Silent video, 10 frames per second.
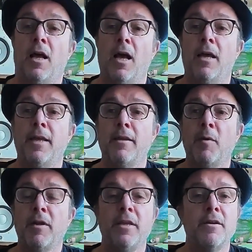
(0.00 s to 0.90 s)
and then
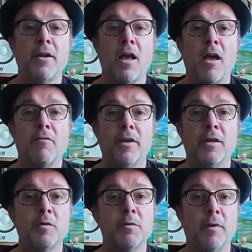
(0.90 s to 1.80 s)
about 1.5 years
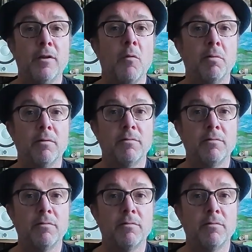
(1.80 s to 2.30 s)
later we split up,